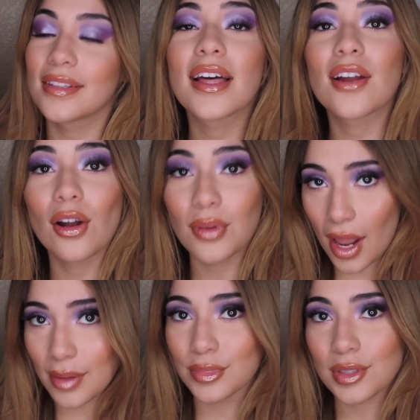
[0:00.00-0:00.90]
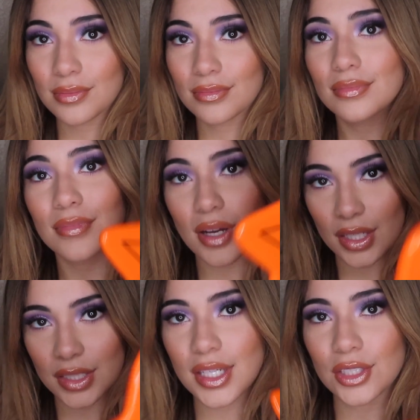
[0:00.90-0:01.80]
That all rhymed.
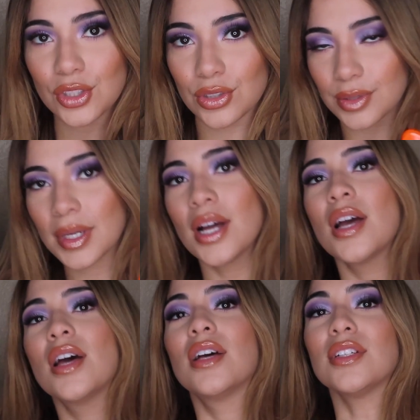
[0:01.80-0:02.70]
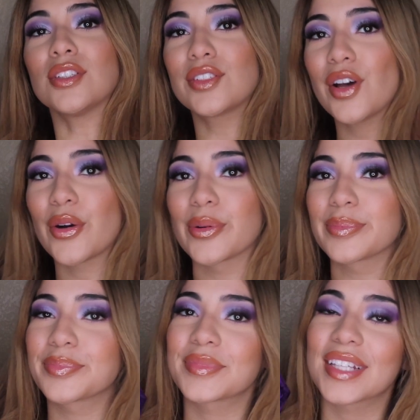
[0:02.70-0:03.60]
Unintentional. So,
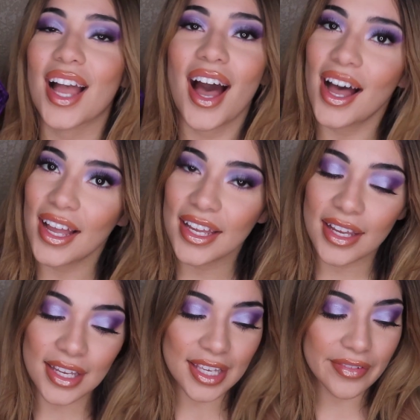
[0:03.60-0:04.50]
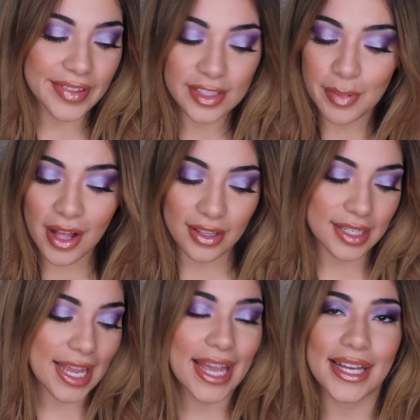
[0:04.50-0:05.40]
I give this
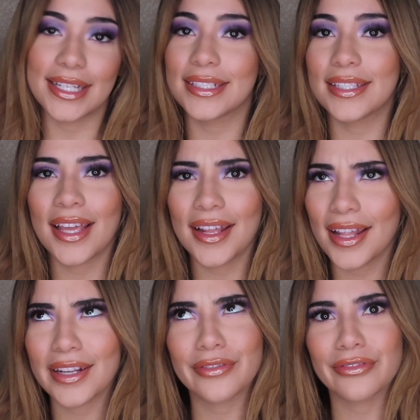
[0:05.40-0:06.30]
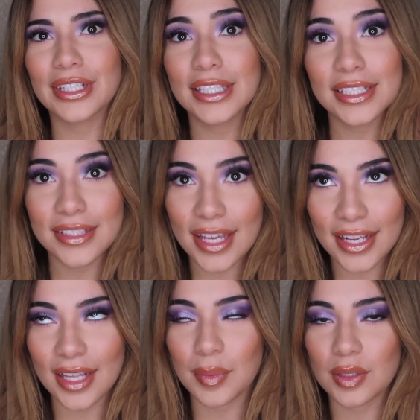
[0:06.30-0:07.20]
palette a 10 out of freaking
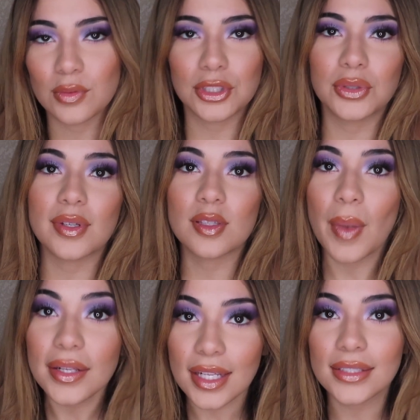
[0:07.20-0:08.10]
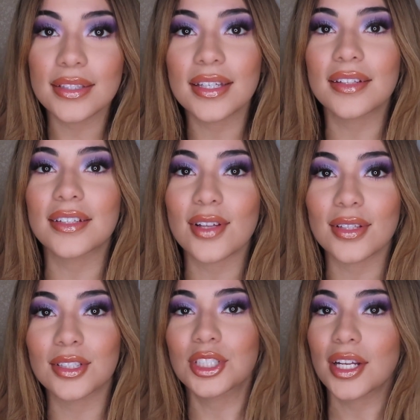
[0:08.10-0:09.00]
10. I mean, would you expect anything less on
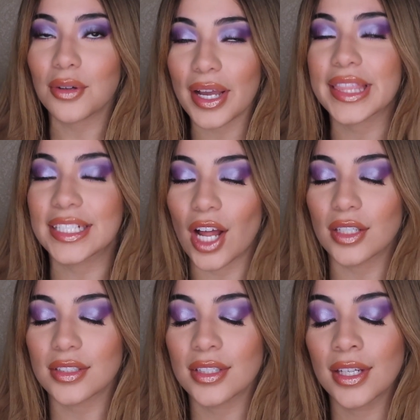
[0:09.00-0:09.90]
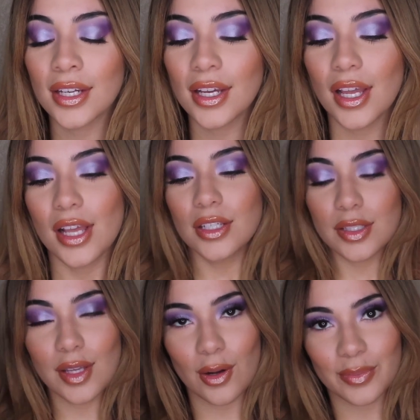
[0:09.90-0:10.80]
this channel? I think not.
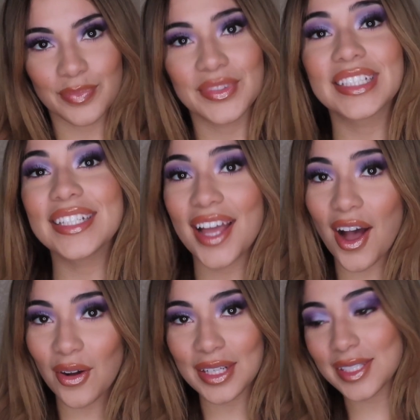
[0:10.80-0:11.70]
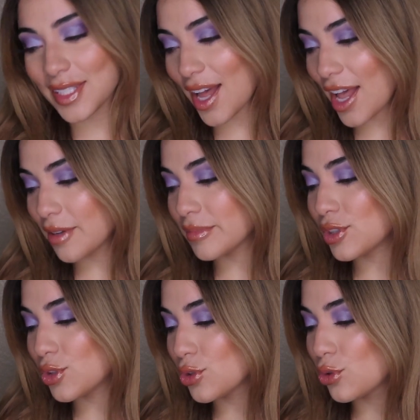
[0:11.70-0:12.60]
So, now it's time
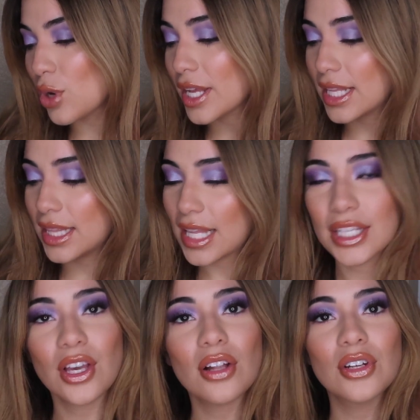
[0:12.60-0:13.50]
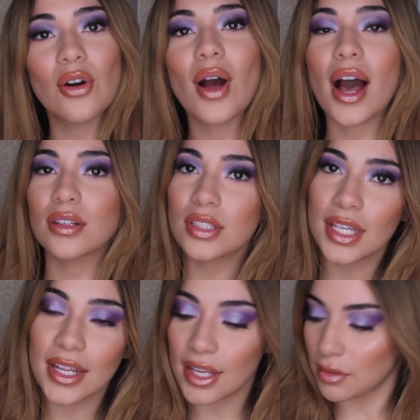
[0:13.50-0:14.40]
to let y'all know how to
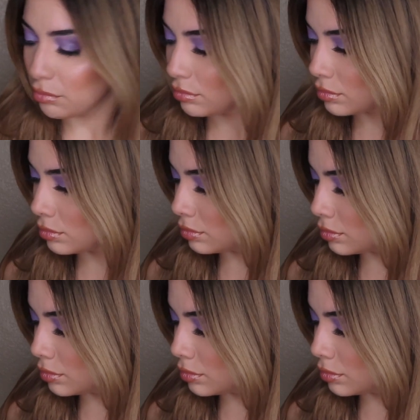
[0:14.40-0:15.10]
get it.